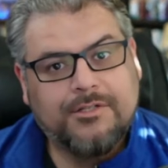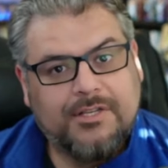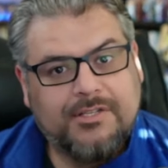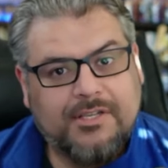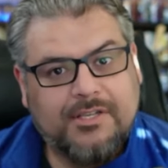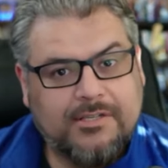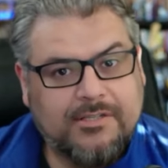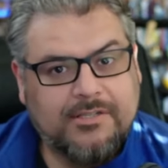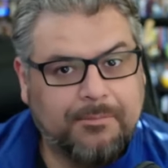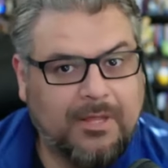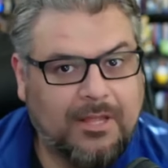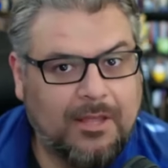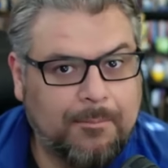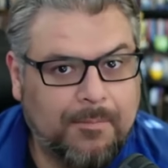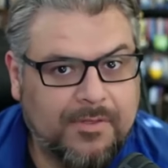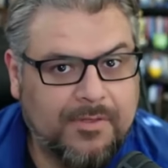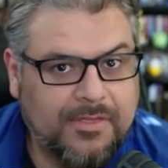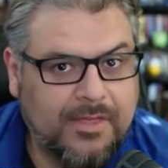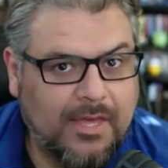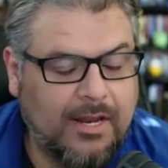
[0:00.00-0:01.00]
say something
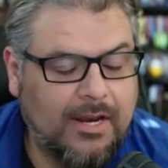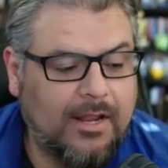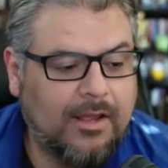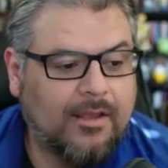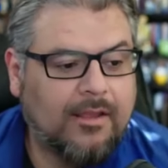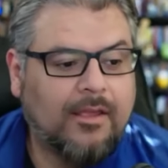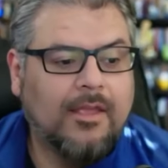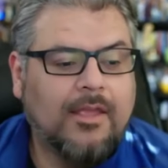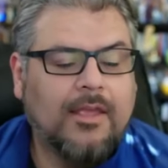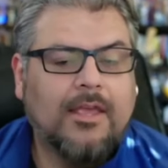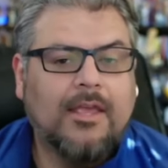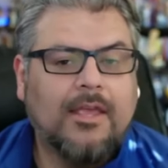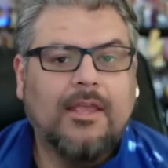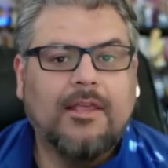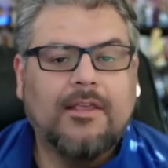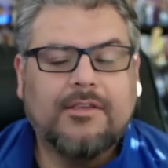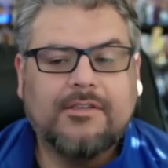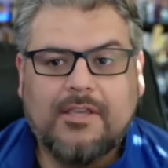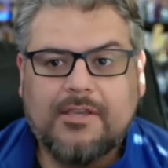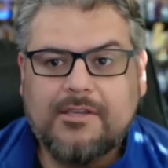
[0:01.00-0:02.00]
empathetic,
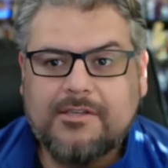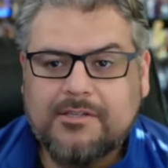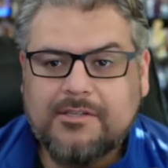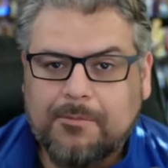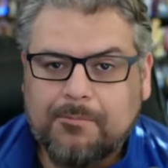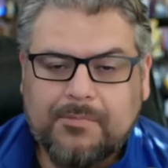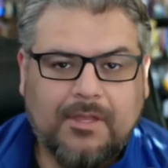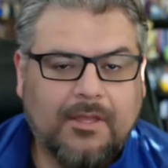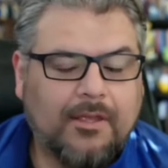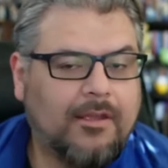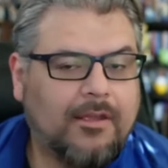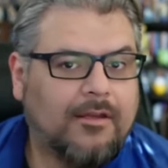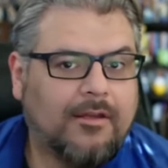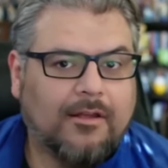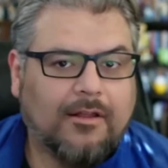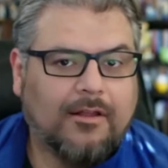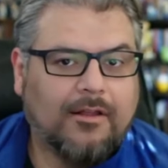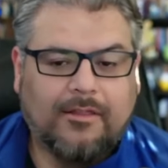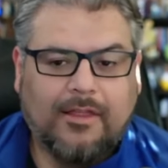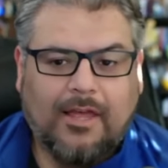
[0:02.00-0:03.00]
say something
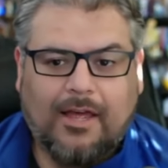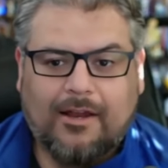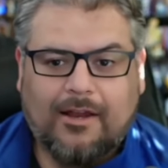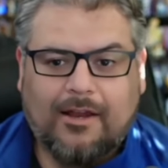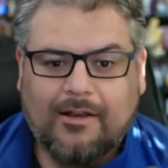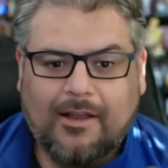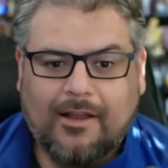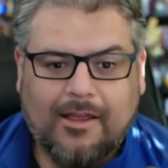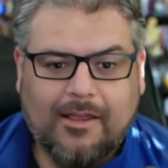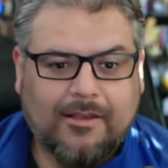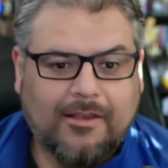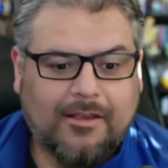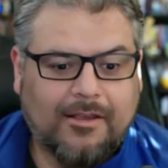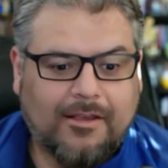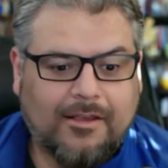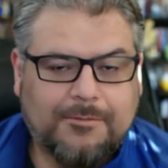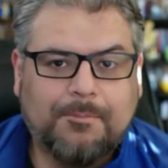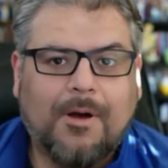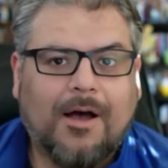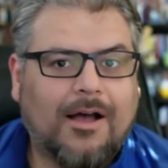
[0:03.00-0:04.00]
that
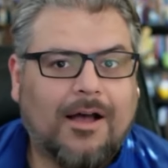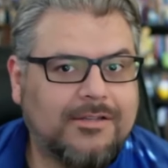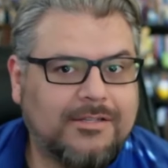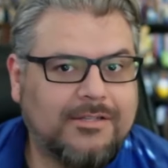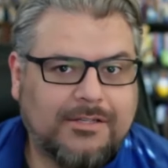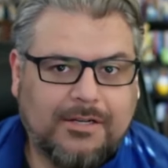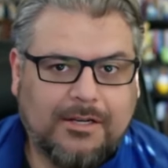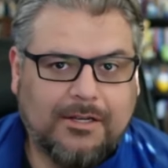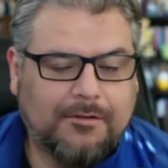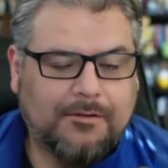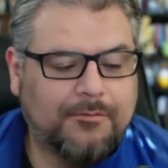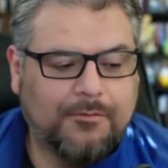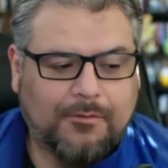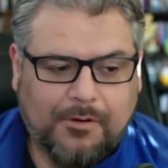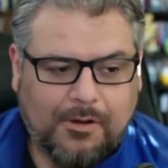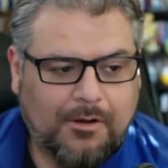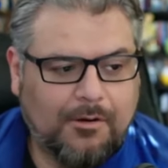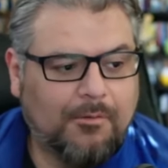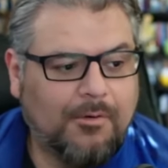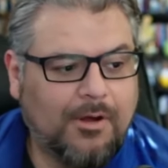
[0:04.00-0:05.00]
is positive,
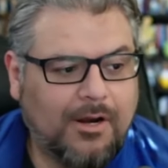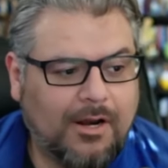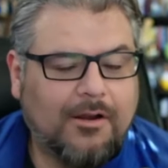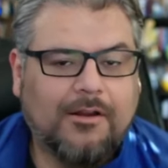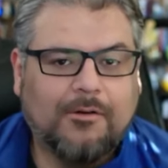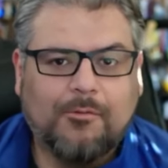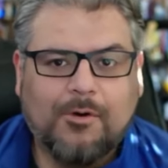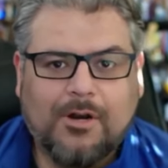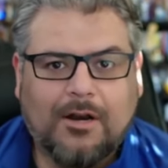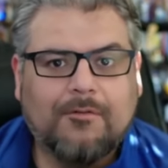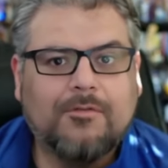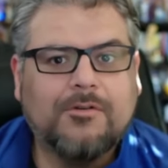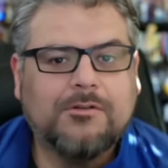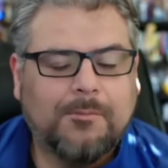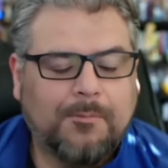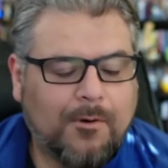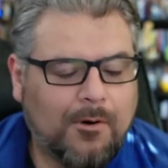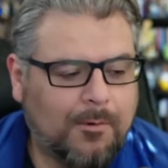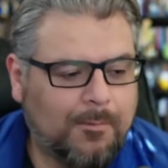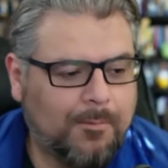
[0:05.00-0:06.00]
whatever's
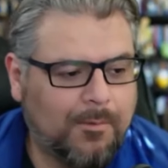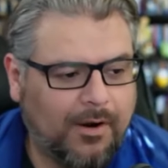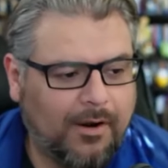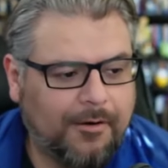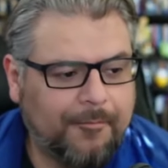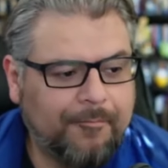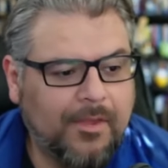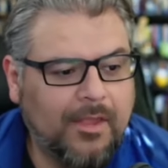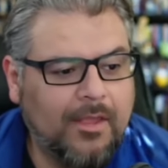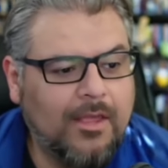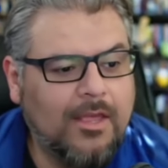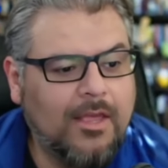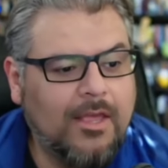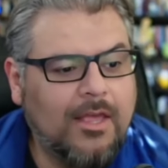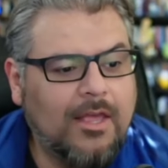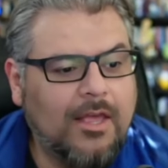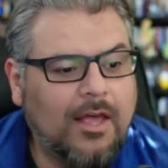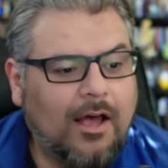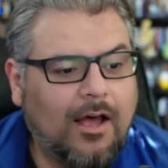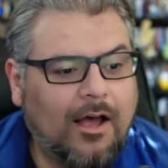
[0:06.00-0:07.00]
appropriate.
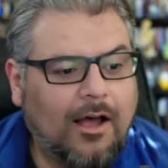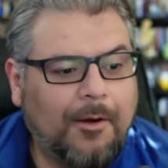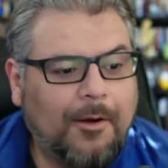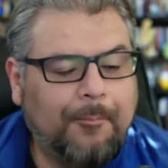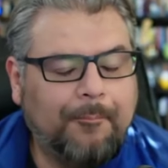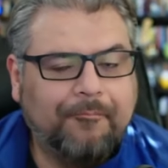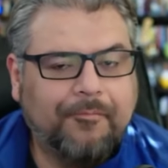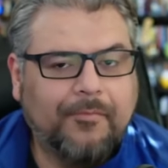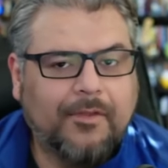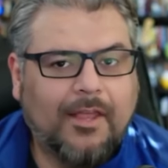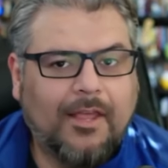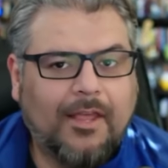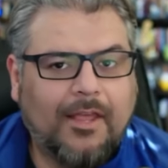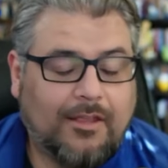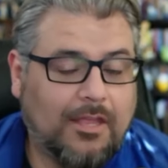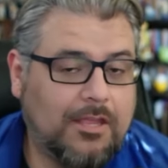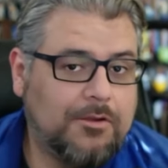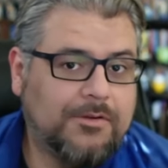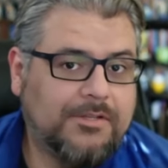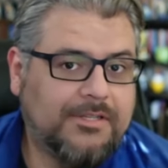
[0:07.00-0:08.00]
And
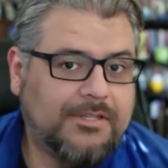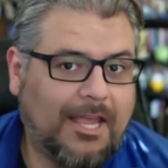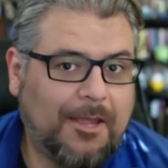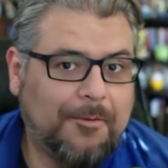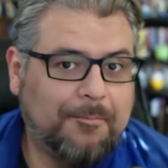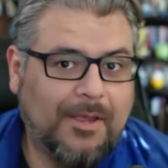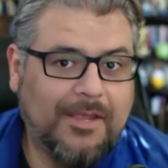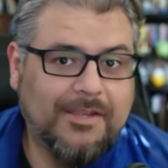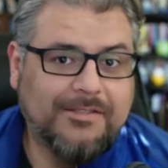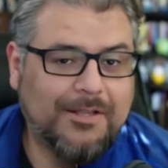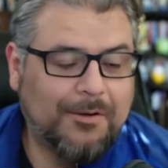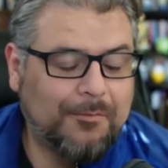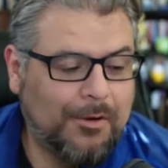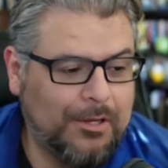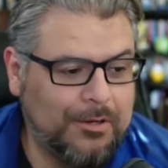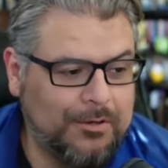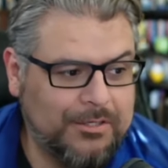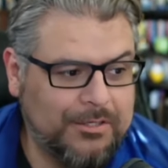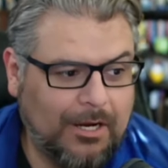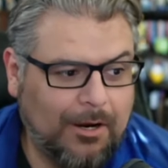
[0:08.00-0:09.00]
then you say, based on what
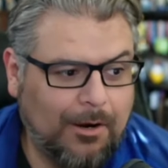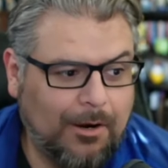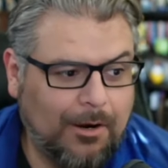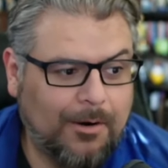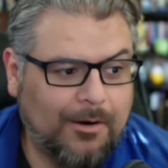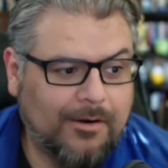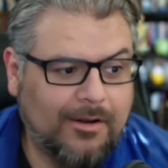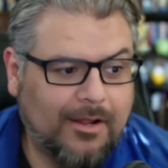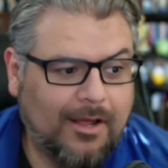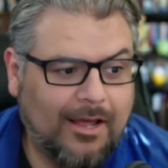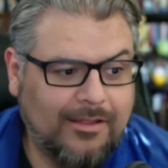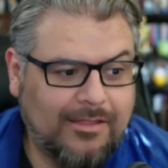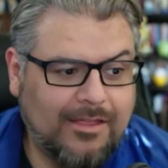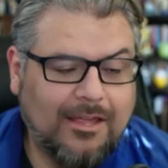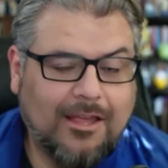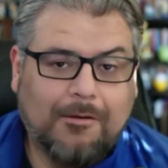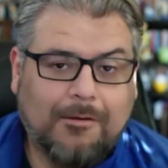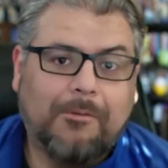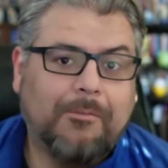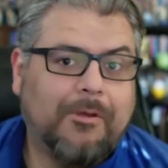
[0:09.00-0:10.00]
you shared, I
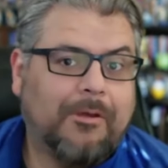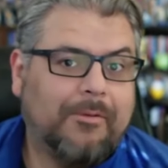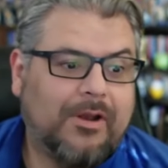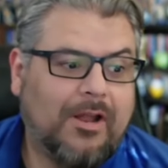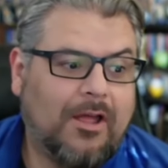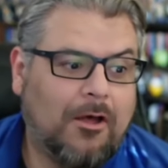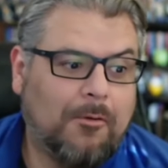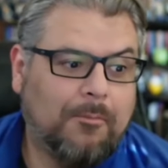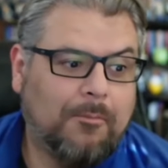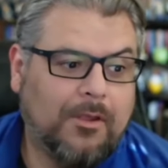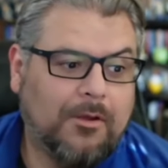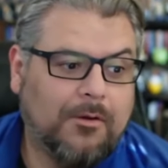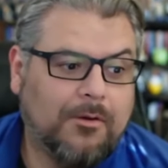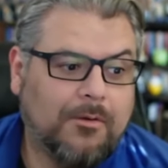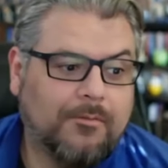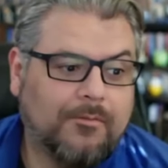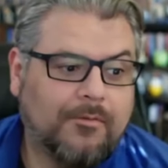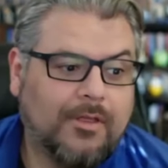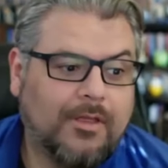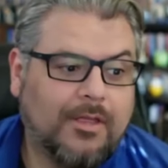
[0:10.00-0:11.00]
think I might be able to help you.
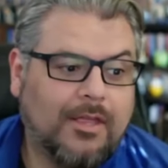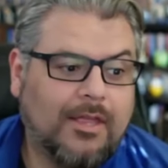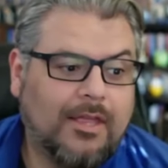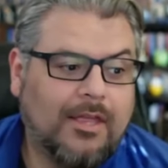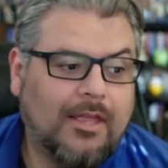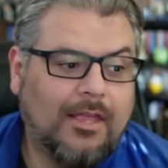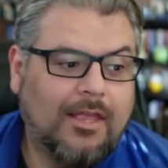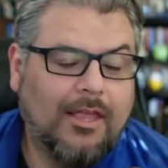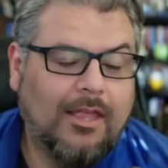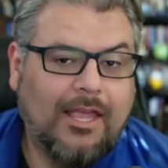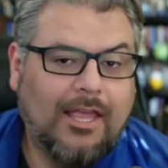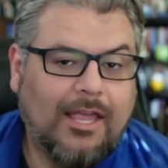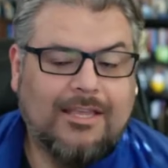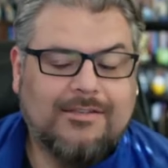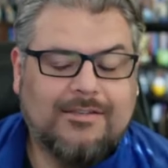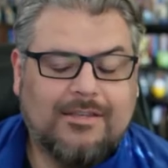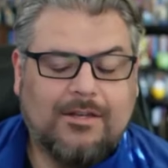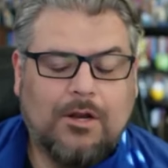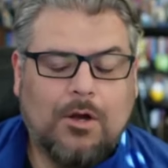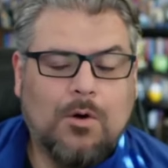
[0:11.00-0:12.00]

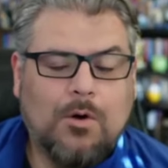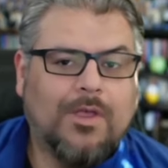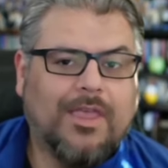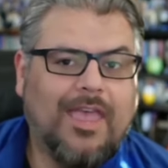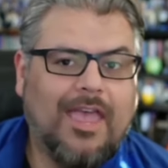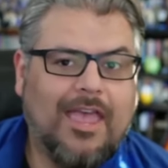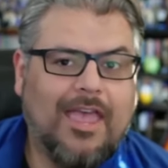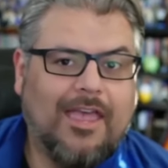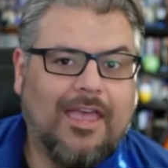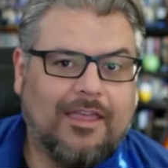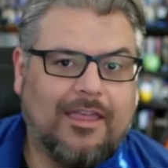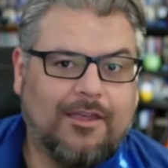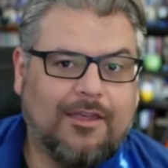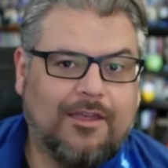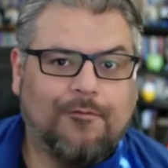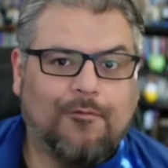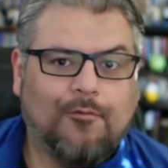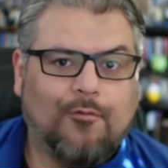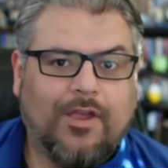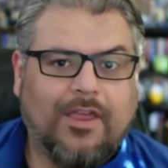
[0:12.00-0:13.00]
Is it okay
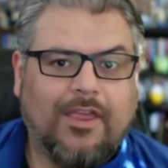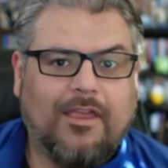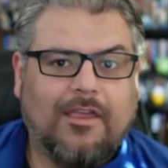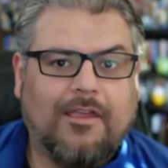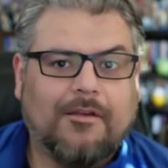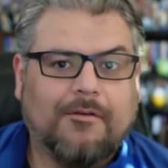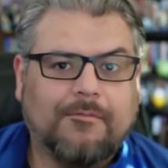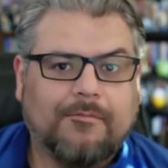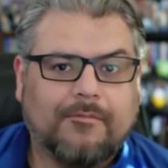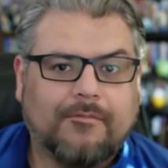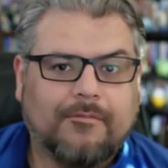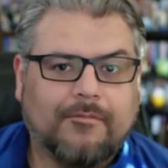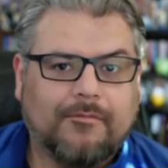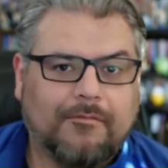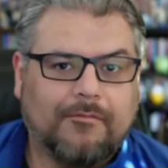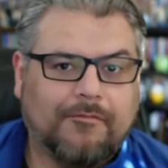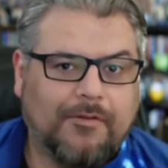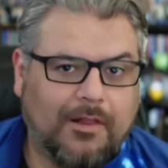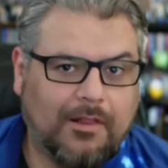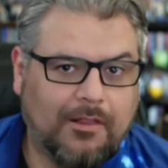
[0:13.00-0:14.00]
if we
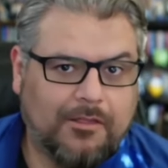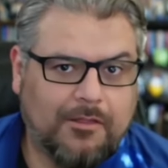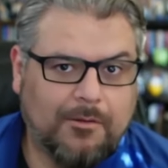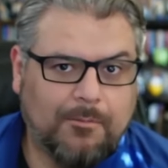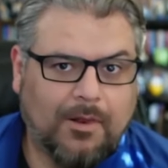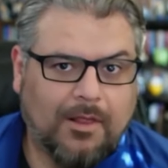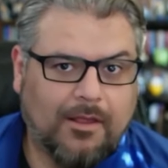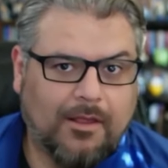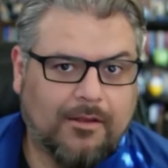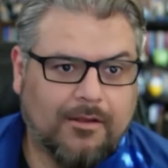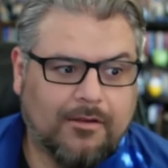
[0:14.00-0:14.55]
fill in the blank?